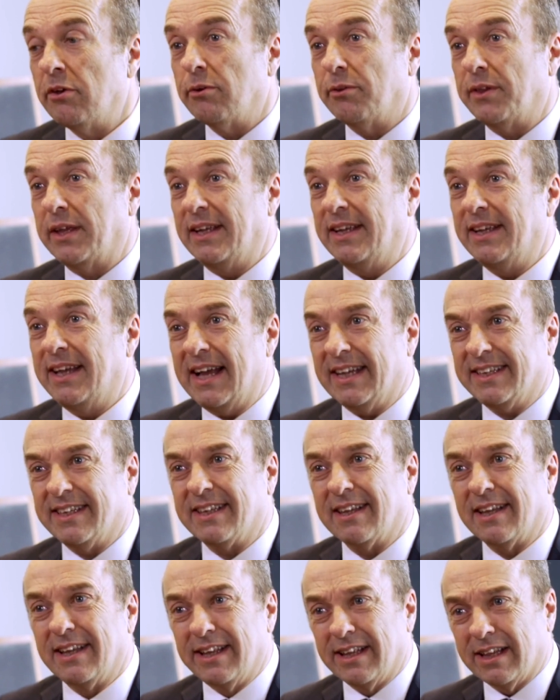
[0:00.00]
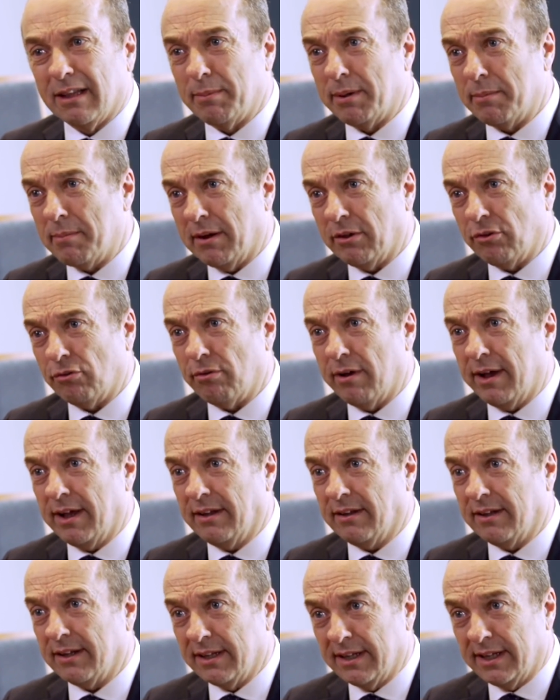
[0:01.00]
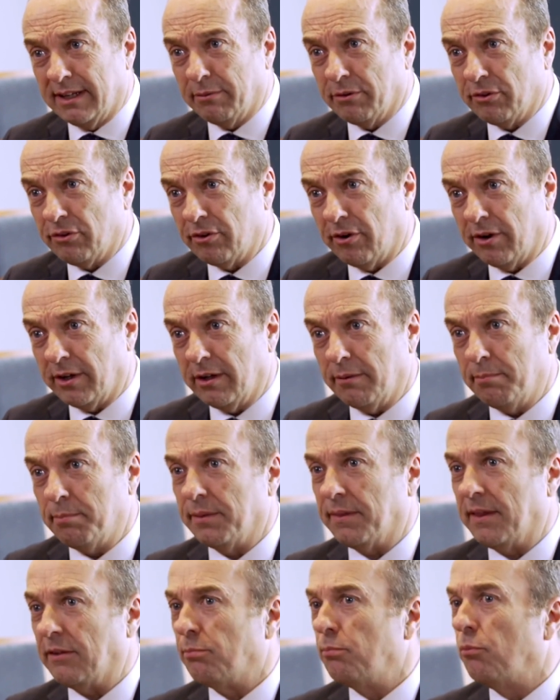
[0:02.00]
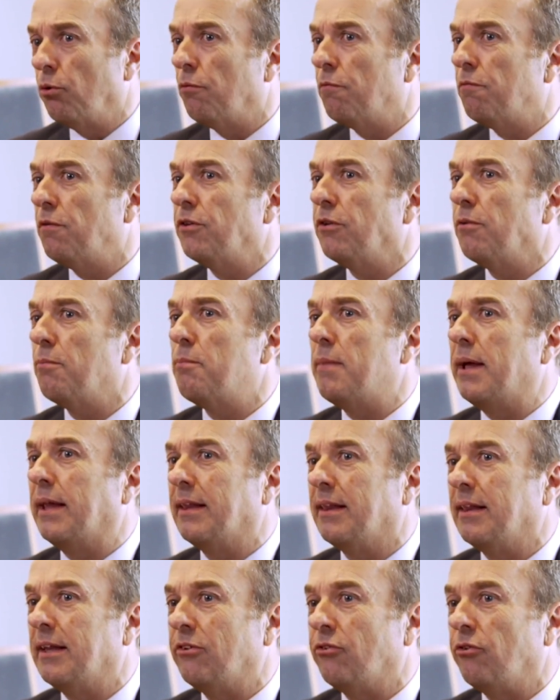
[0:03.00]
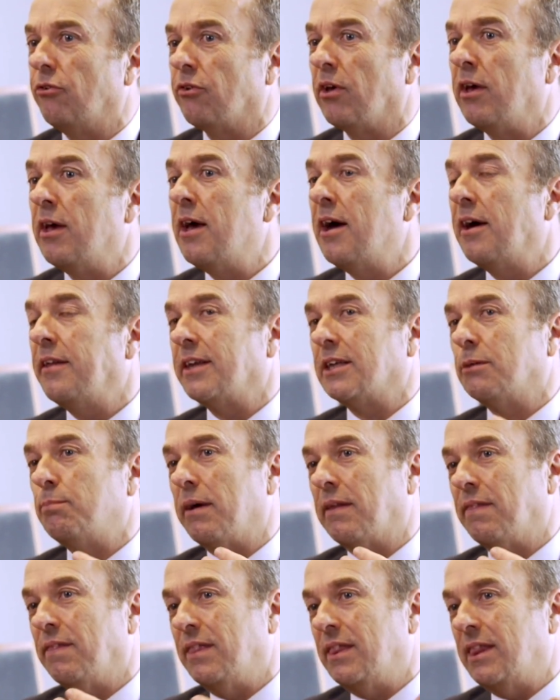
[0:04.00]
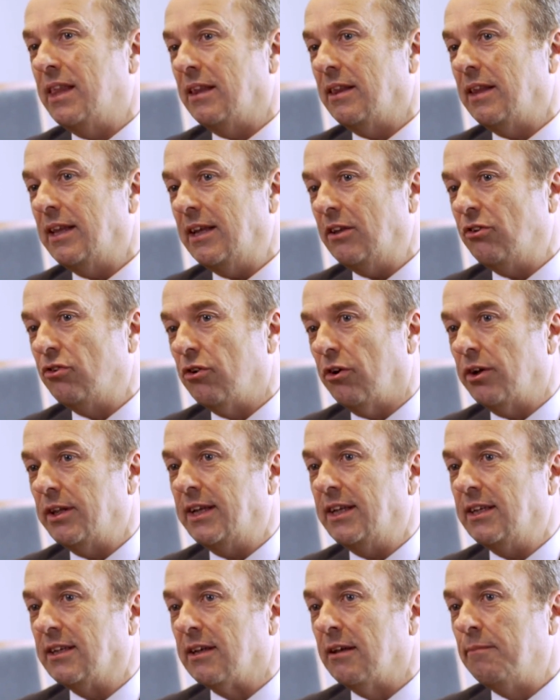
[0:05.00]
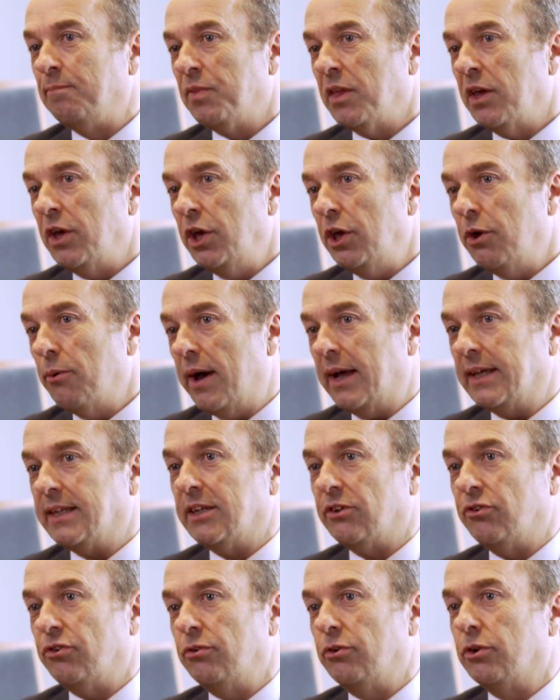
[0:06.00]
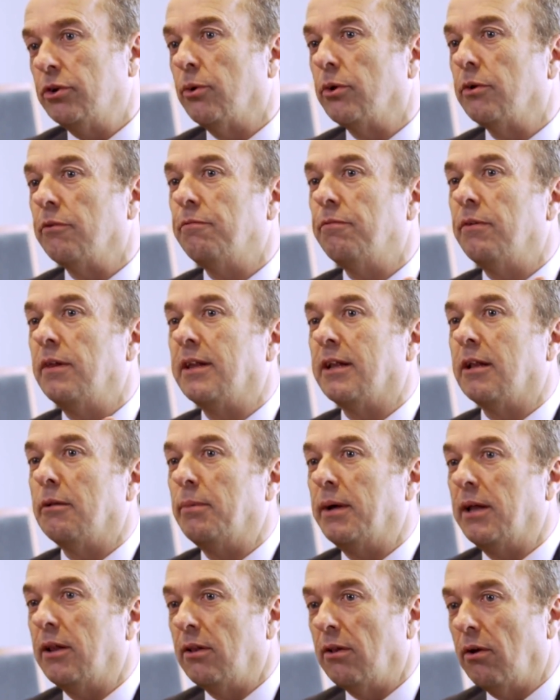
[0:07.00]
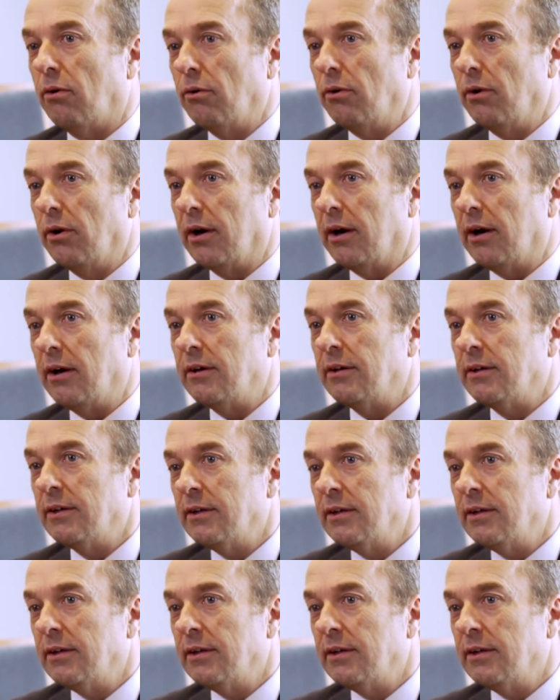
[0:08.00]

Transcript: So I think, yes, there's a little bit about trade, clearly with China, but there's more fundamental issues. And I expect the Chinese-US issue to go on a little bit longer.